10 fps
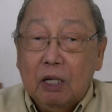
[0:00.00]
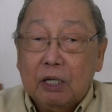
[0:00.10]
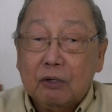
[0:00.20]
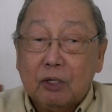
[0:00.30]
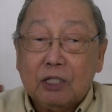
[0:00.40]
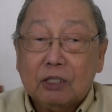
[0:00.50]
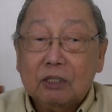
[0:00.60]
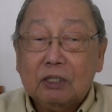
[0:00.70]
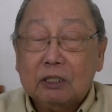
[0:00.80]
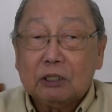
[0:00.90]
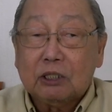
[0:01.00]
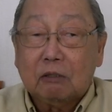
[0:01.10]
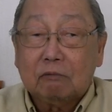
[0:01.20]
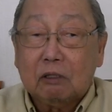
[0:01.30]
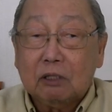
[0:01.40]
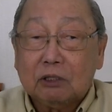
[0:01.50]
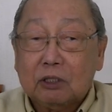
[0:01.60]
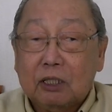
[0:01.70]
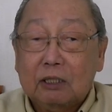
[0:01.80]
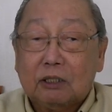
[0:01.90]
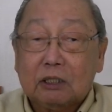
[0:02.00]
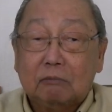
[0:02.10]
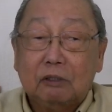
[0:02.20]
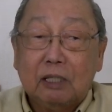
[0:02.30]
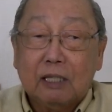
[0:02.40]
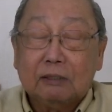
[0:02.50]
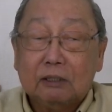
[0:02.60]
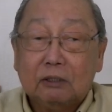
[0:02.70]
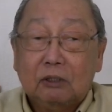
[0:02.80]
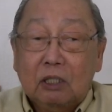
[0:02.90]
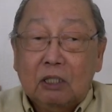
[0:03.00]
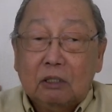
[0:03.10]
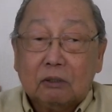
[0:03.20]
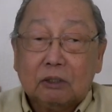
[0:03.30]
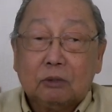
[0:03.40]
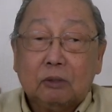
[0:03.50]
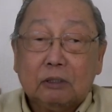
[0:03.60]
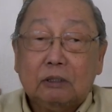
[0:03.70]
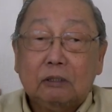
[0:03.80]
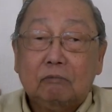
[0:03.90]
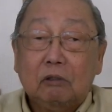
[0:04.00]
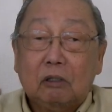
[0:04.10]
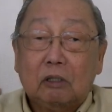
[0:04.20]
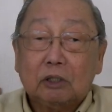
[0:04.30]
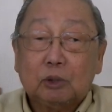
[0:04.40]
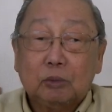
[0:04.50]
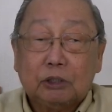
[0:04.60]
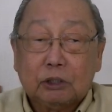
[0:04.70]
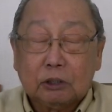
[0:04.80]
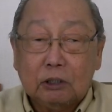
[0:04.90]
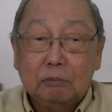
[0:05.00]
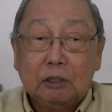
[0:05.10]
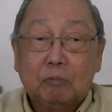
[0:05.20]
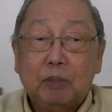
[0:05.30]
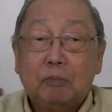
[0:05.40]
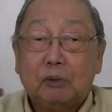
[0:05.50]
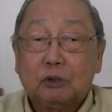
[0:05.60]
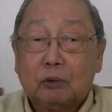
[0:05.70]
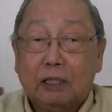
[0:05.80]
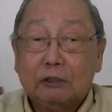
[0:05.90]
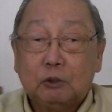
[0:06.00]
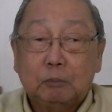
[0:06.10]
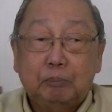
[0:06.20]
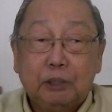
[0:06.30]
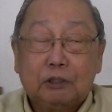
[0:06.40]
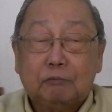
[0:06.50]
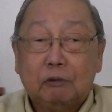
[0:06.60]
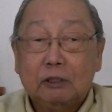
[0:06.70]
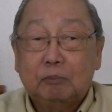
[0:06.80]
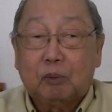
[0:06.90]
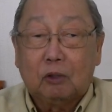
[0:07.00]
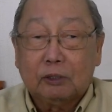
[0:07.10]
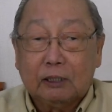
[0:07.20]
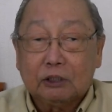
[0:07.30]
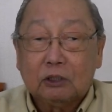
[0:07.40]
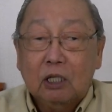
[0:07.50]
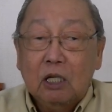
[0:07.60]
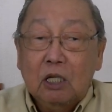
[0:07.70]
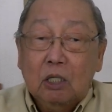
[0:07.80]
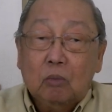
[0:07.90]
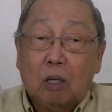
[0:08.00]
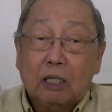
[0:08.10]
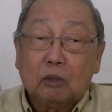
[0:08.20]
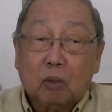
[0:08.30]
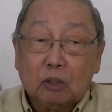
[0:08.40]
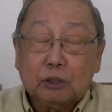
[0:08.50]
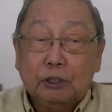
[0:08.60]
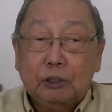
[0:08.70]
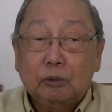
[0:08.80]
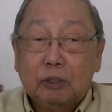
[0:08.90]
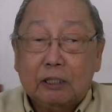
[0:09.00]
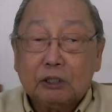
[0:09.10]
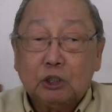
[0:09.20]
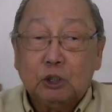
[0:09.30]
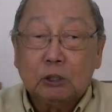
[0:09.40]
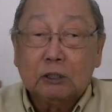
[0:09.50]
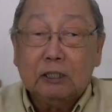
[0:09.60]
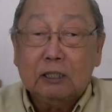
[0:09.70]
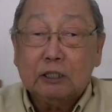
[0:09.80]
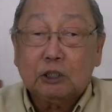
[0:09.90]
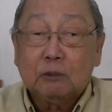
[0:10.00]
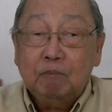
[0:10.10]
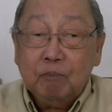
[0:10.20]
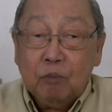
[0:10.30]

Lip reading: In recent years, several states have enacted restrictive laws which limit people's right to peacefully protest, while across the U.S., journalists,